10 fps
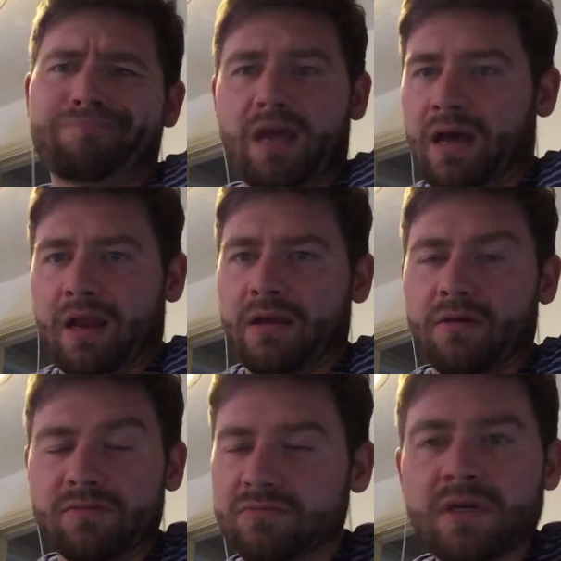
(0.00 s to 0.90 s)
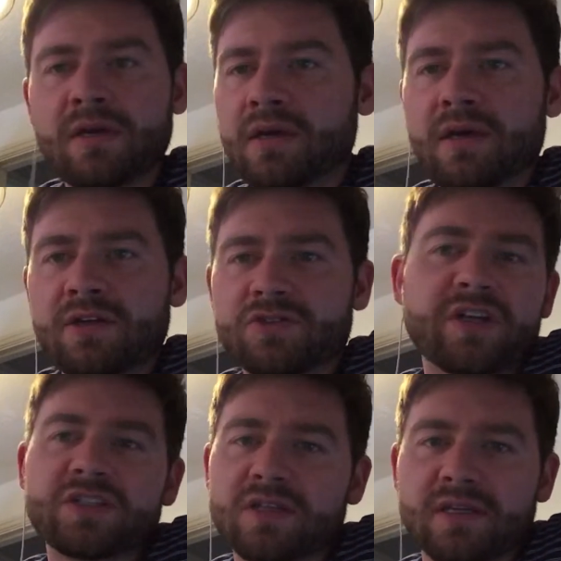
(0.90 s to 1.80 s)
I don't know,
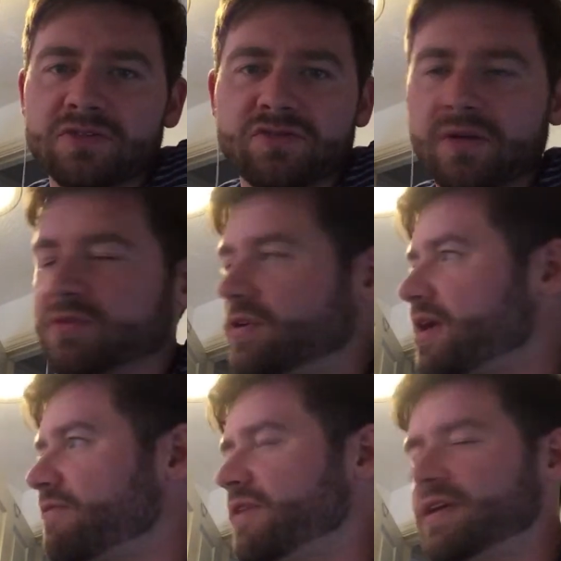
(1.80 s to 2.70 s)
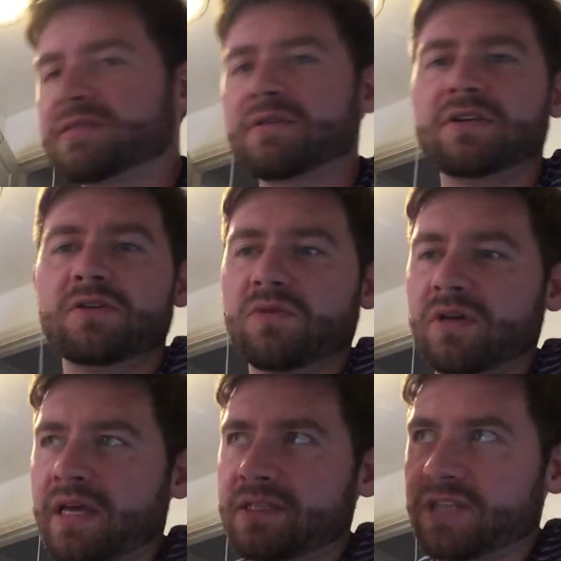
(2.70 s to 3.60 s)
Stranger Things drops on Netflix
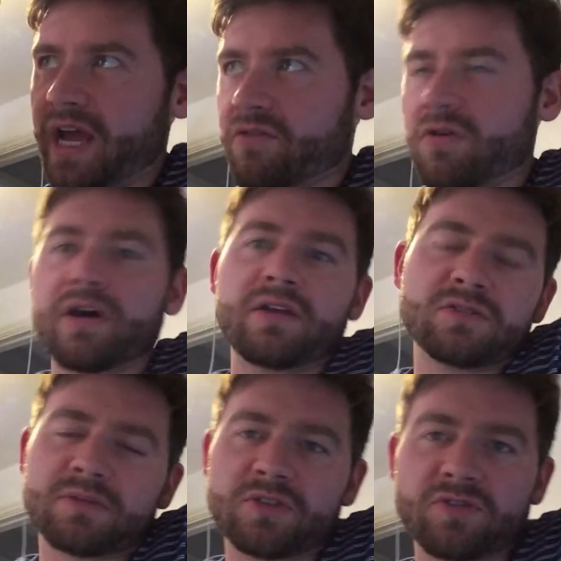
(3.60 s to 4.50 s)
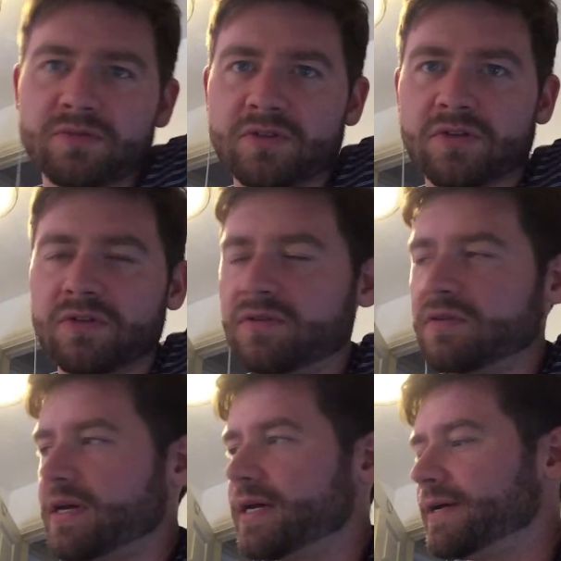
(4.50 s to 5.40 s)
and Jack Ryan or something drops on
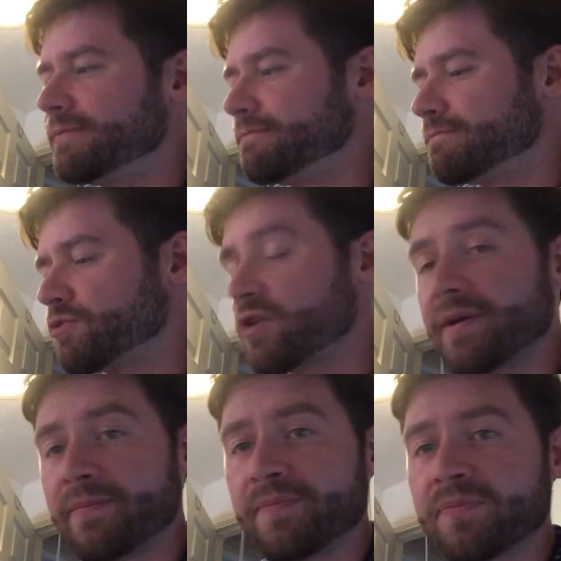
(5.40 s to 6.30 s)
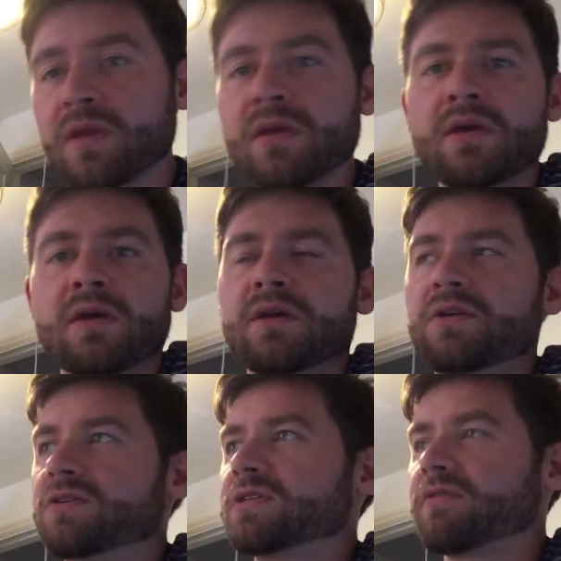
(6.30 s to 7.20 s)
Prime, you
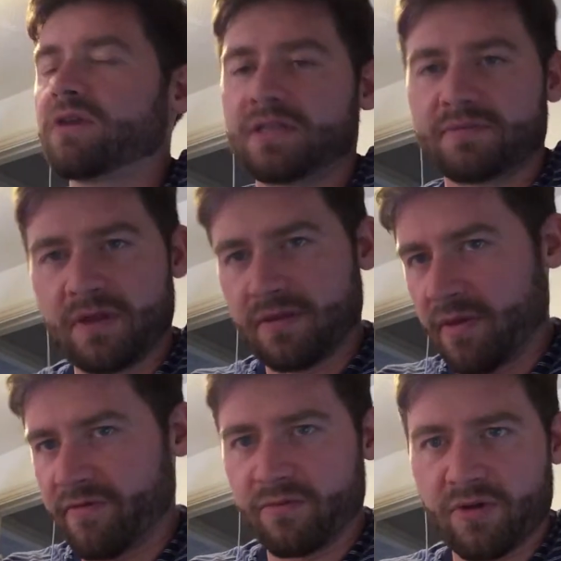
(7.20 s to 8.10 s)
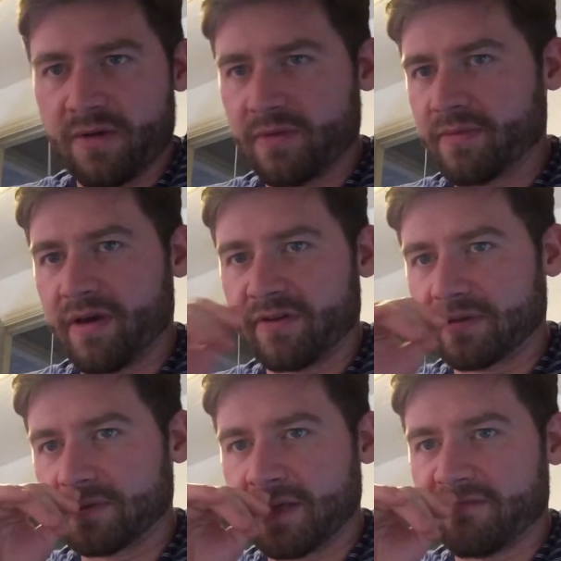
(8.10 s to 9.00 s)
can say, right, this month I'm having Prime and I'm
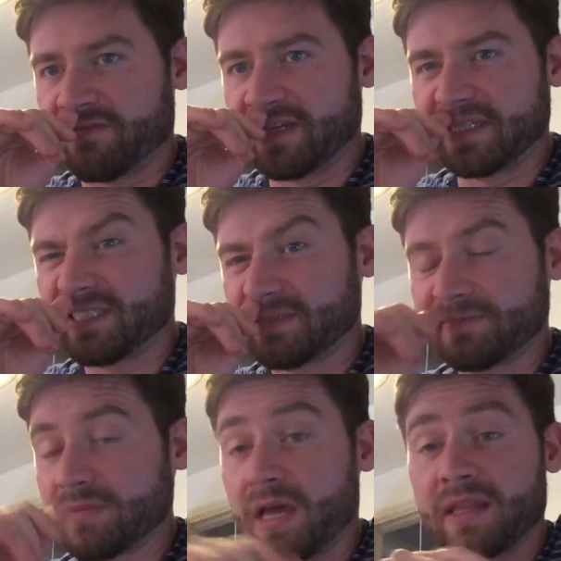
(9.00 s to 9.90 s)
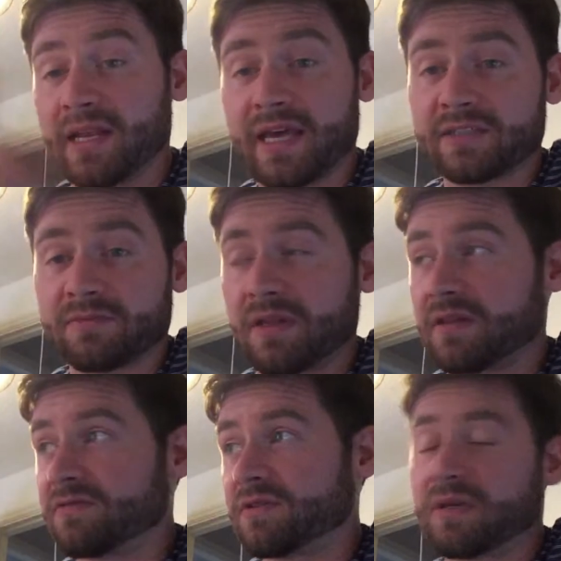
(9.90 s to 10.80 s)
having Netflix, and then next
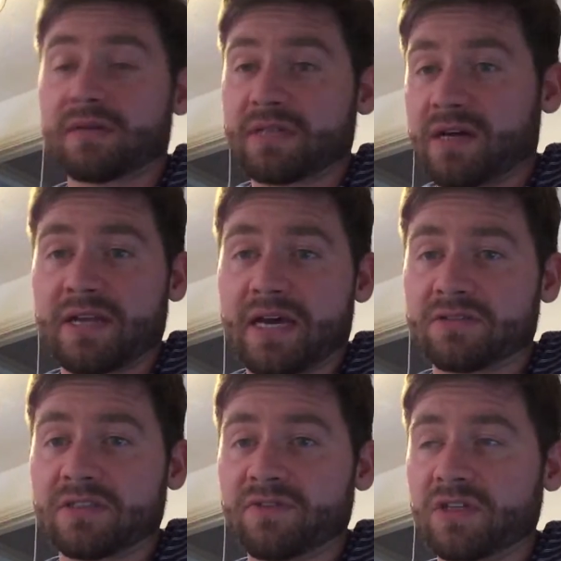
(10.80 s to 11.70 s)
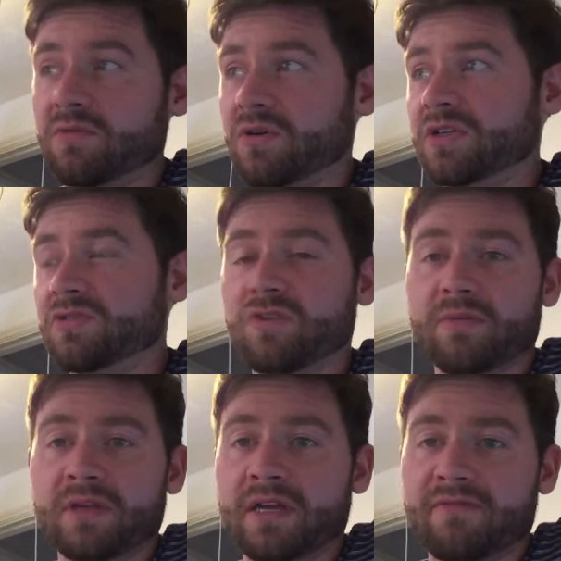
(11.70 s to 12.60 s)
month if something comes out on Now TV you
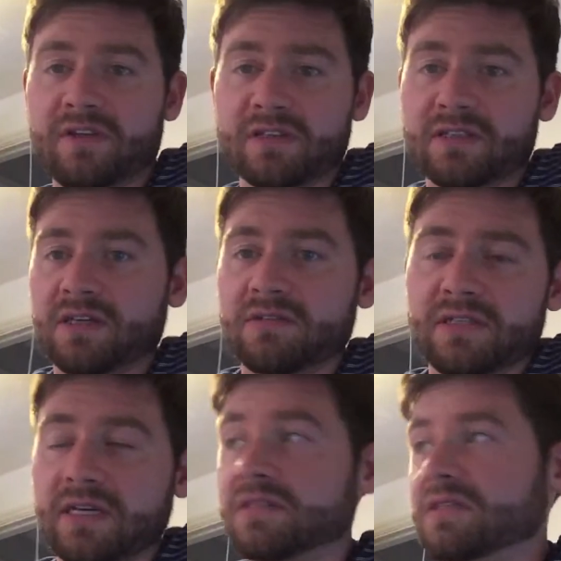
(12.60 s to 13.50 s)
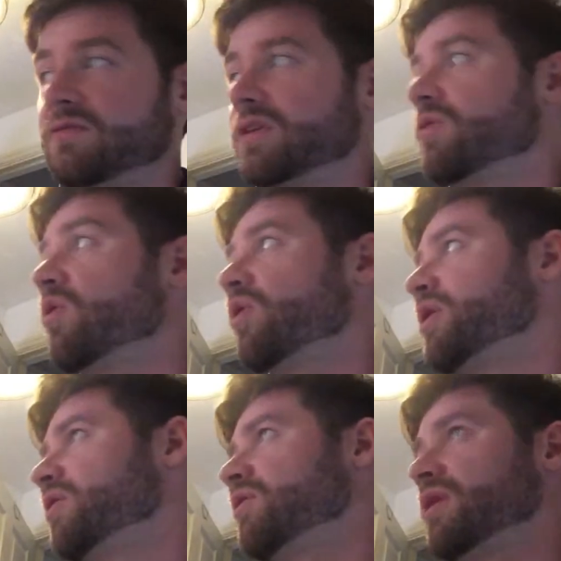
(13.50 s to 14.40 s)
drop your Netflix and you go to Now TV, or
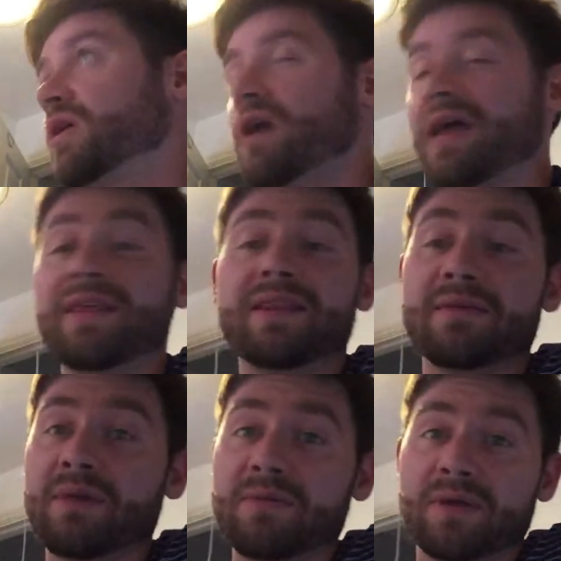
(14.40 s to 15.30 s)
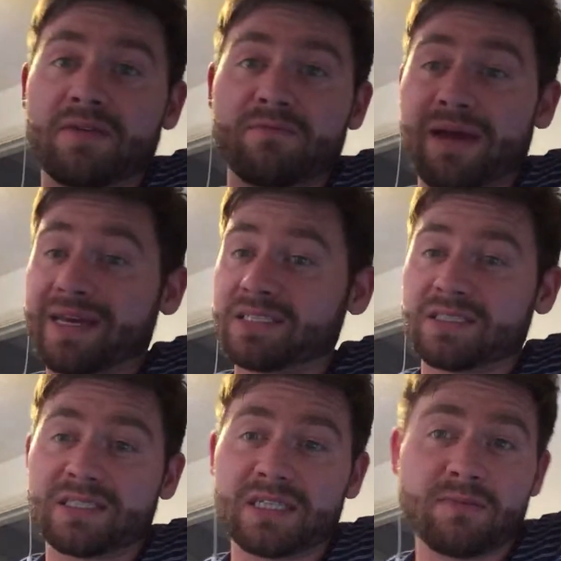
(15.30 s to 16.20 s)
and then they maybe even
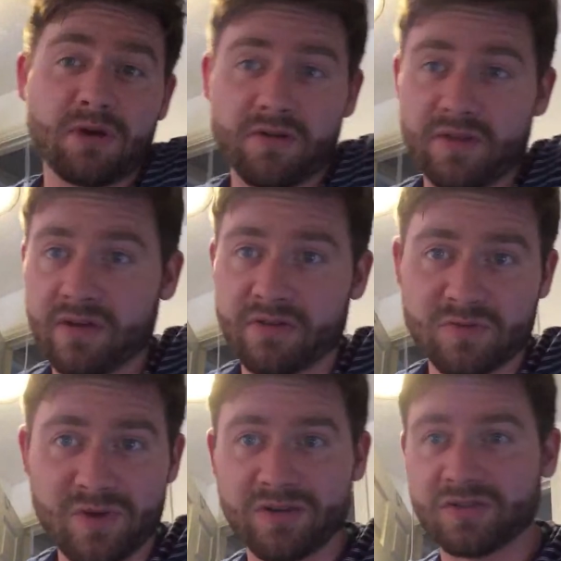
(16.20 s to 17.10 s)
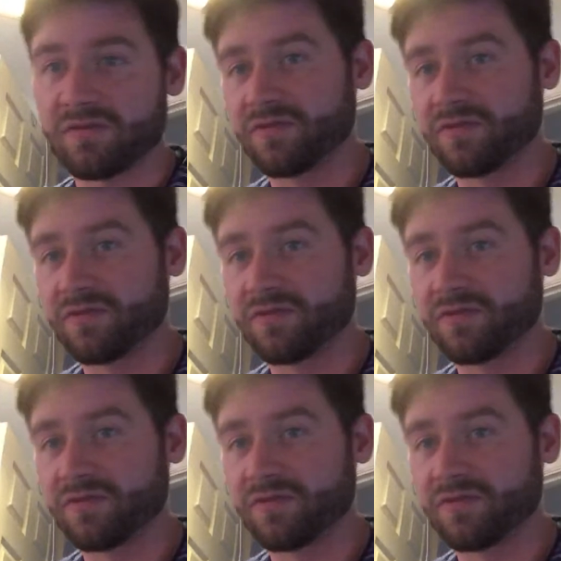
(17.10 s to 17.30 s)
package the cinema in there as well.